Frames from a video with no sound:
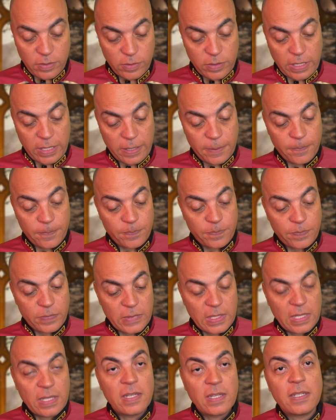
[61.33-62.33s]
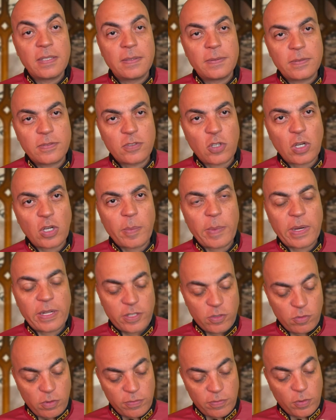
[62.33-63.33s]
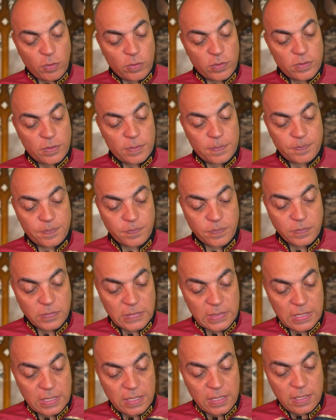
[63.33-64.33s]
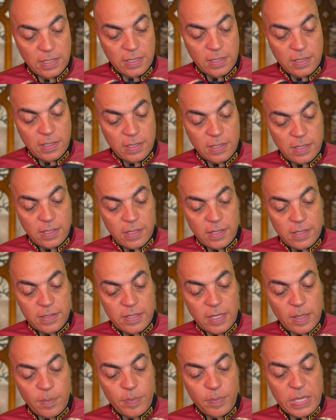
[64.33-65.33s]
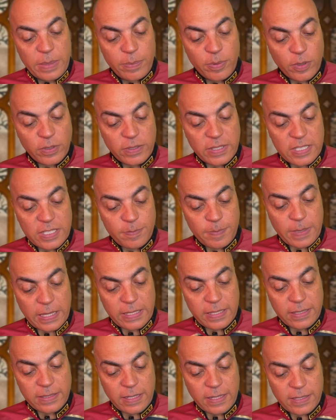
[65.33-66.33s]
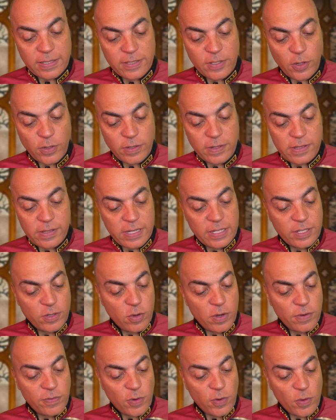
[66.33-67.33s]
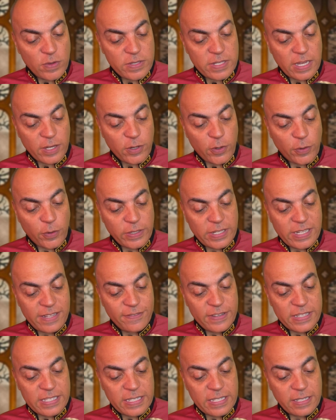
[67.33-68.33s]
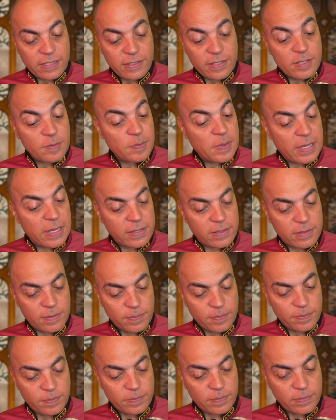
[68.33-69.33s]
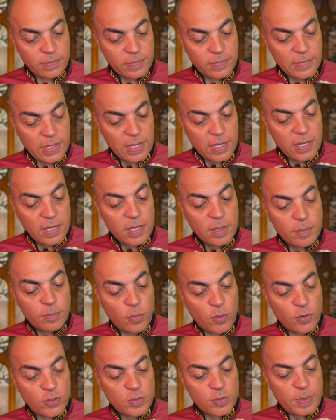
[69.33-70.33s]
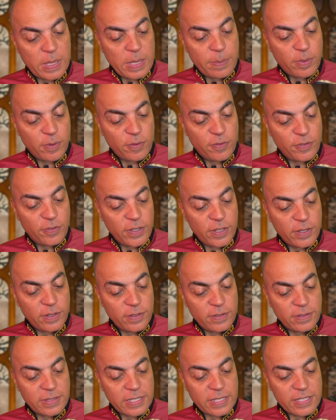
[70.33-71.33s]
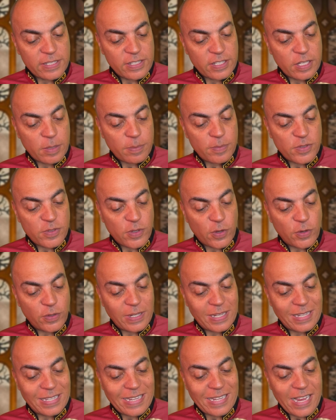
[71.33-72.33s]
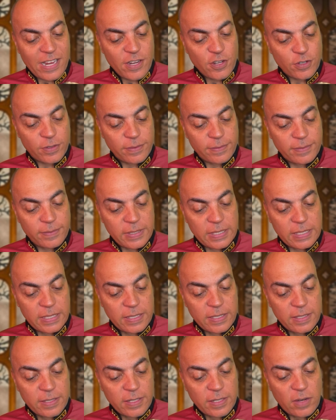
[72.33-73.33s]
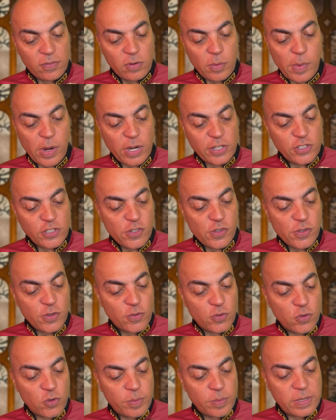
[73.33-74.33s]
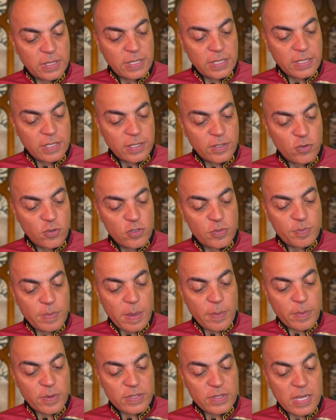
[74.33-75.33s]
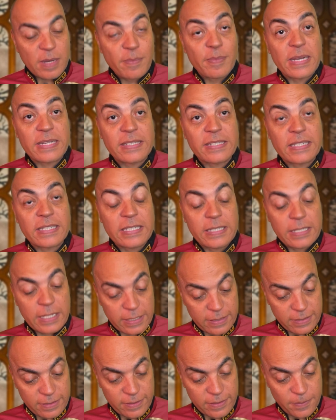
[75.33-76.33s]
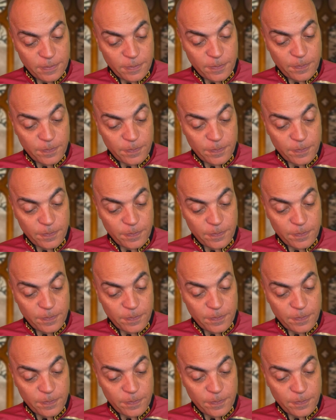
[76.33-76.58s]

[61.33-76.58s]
Okay. Talk about UFOs. Some people on this planet are certain that UFOs are currently visiting this place. Most people feel that is an absurd allegation of a marginal group whose members are basically nuts.